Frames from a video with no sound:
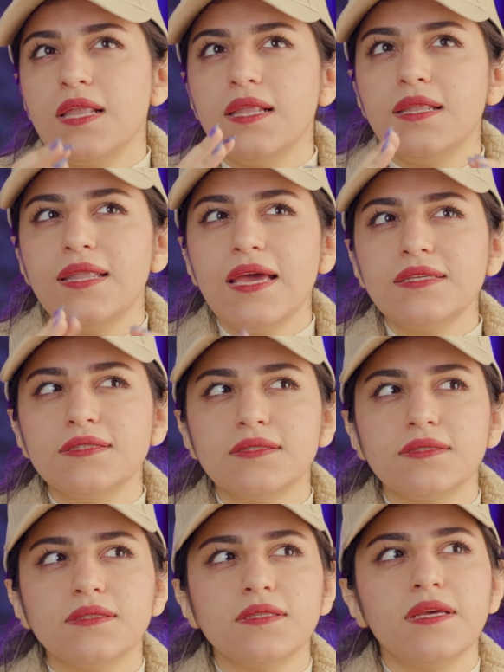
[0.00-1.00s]

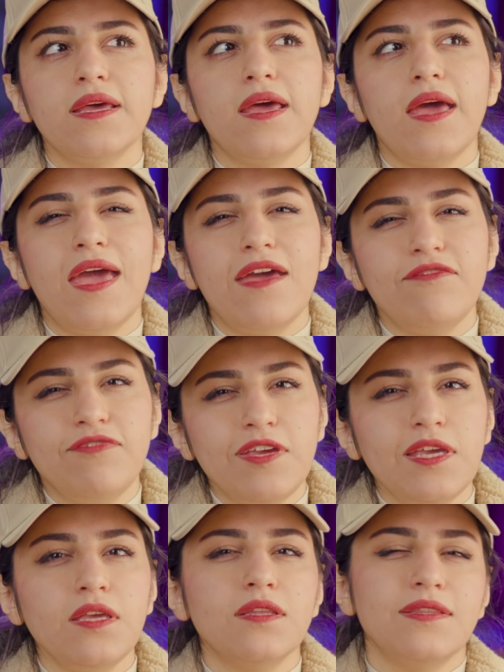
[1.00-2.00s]
less
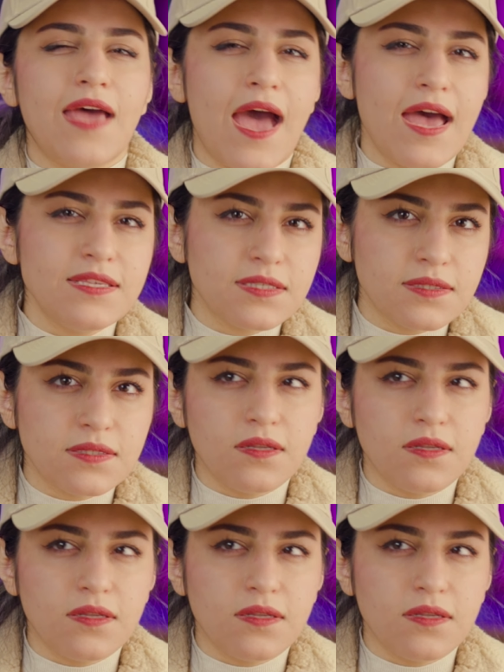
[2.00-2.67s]
heavy tasks,